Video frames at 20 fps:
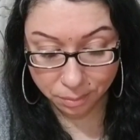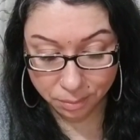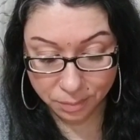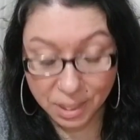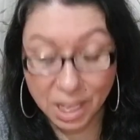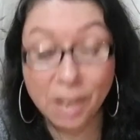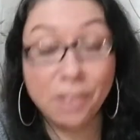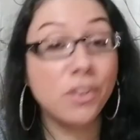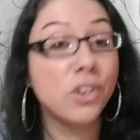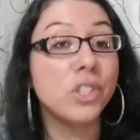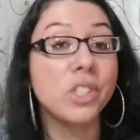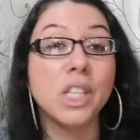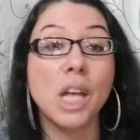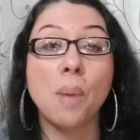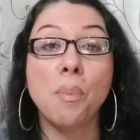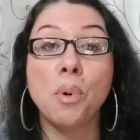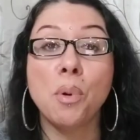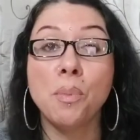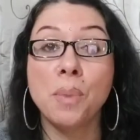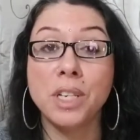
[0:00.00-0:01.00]
give
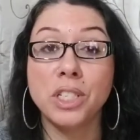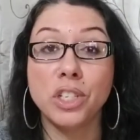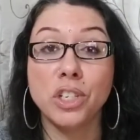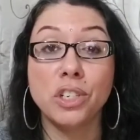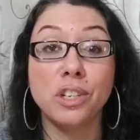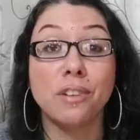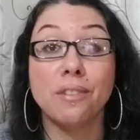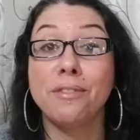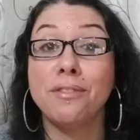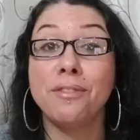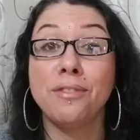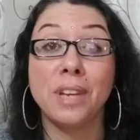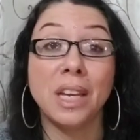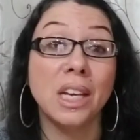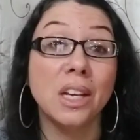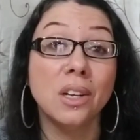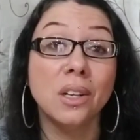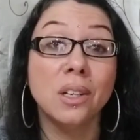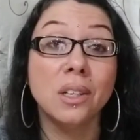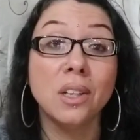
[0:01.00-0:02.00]
yourself permission to
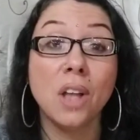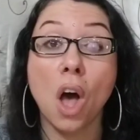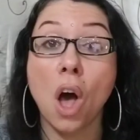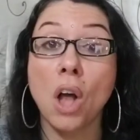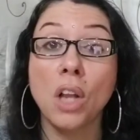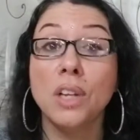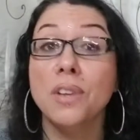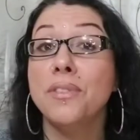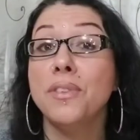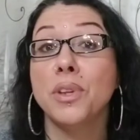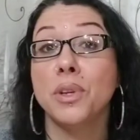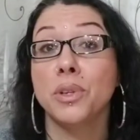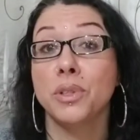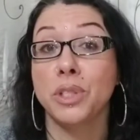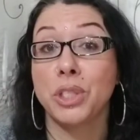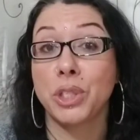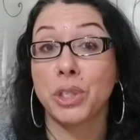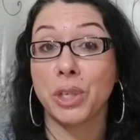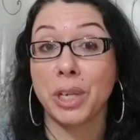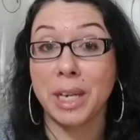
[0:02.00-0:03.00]
feel all of those
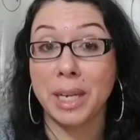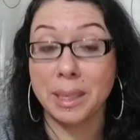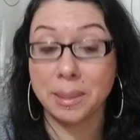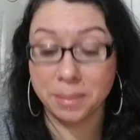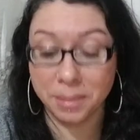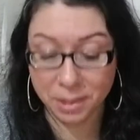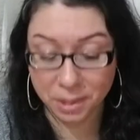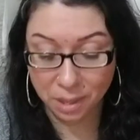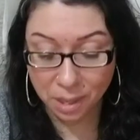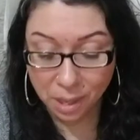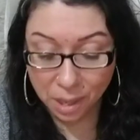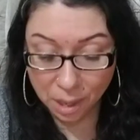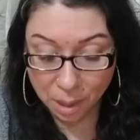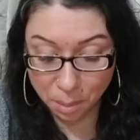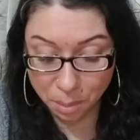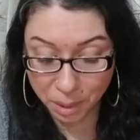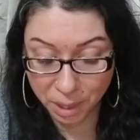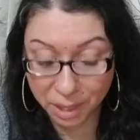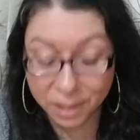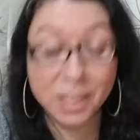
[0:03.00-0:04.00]
dreams,
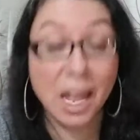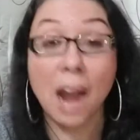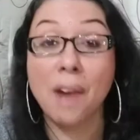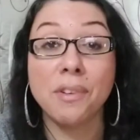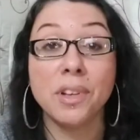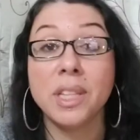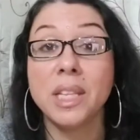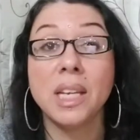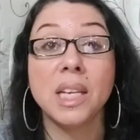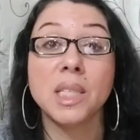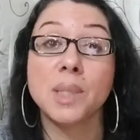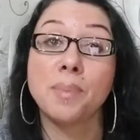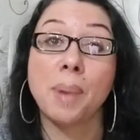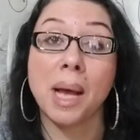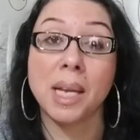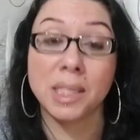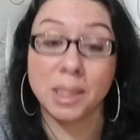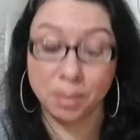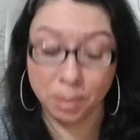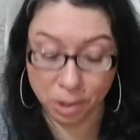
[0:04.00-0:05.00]
because everything is
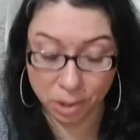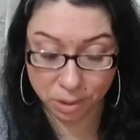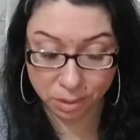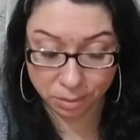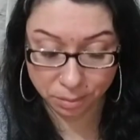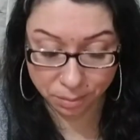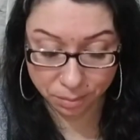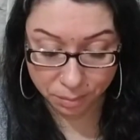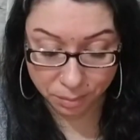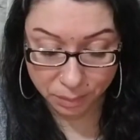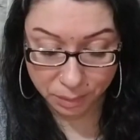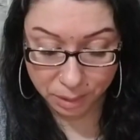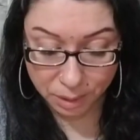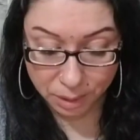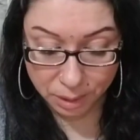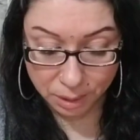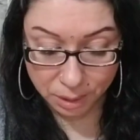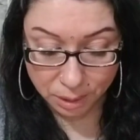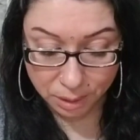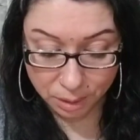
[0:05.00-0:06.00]
possible.
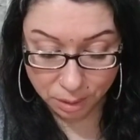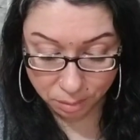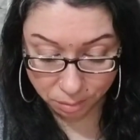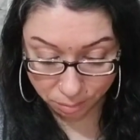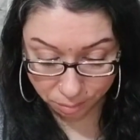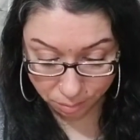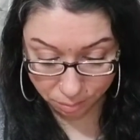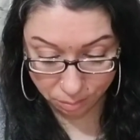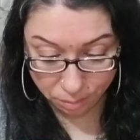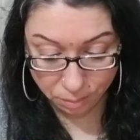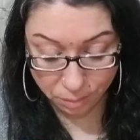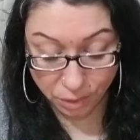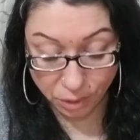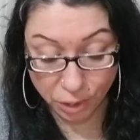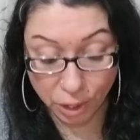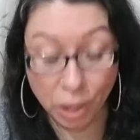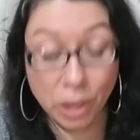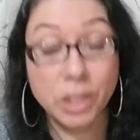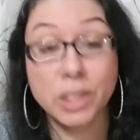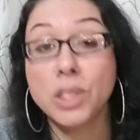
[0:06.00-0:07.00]

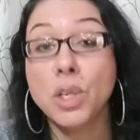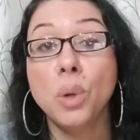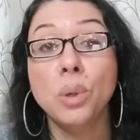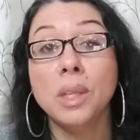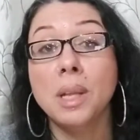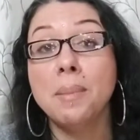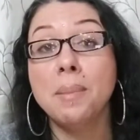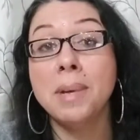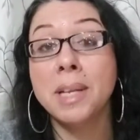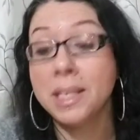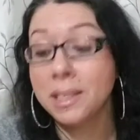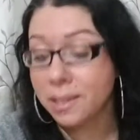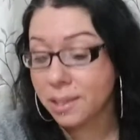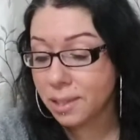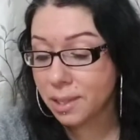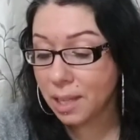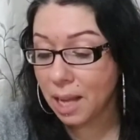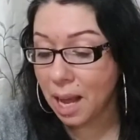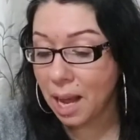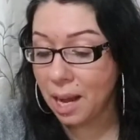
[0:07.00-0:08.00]
There is no limits
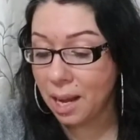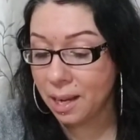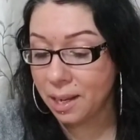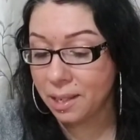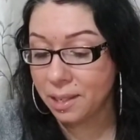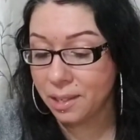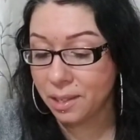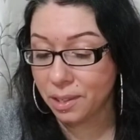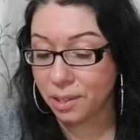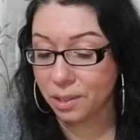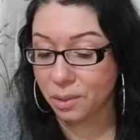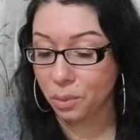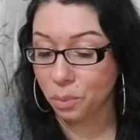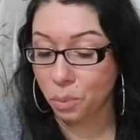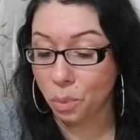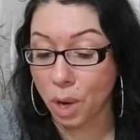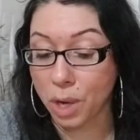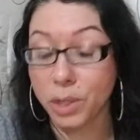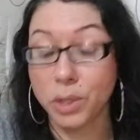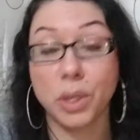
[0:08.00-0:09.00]
on
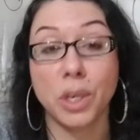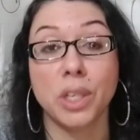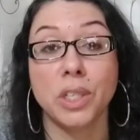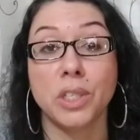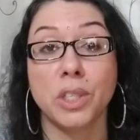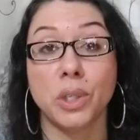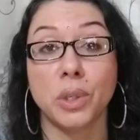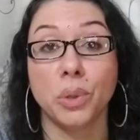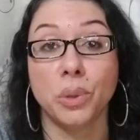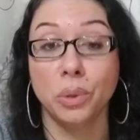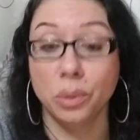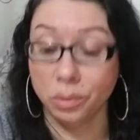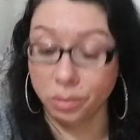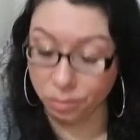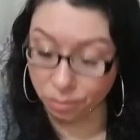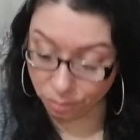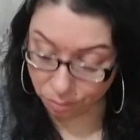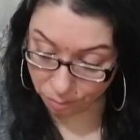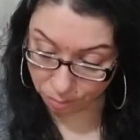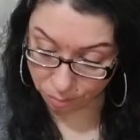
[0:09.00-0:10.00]
what you can do
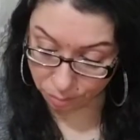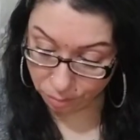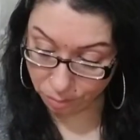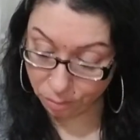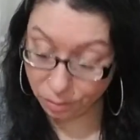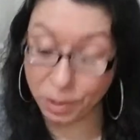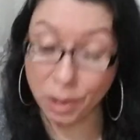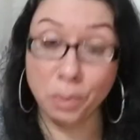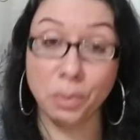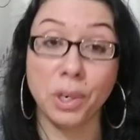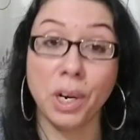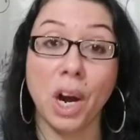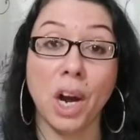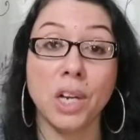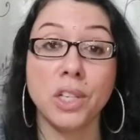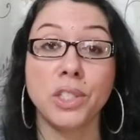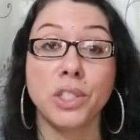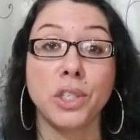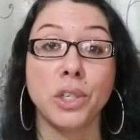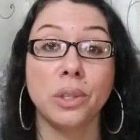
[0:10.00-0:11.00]
in
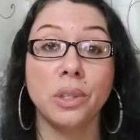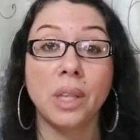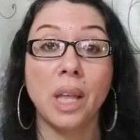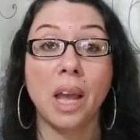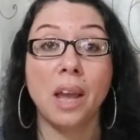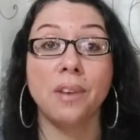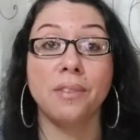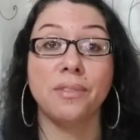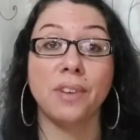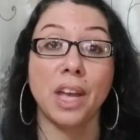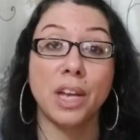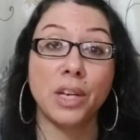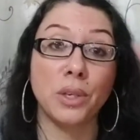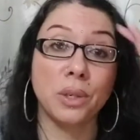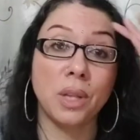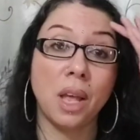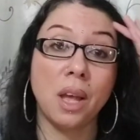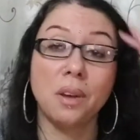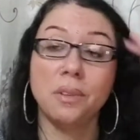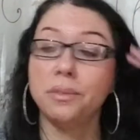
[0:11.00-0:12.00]
regards to your life and your
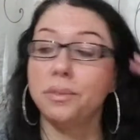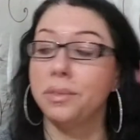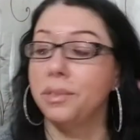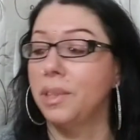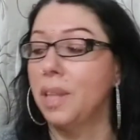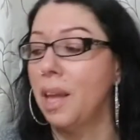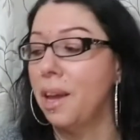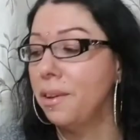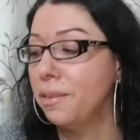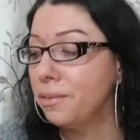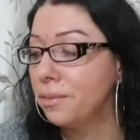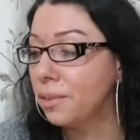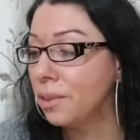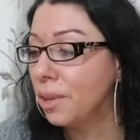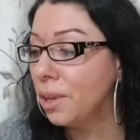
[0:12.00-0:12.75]
love life.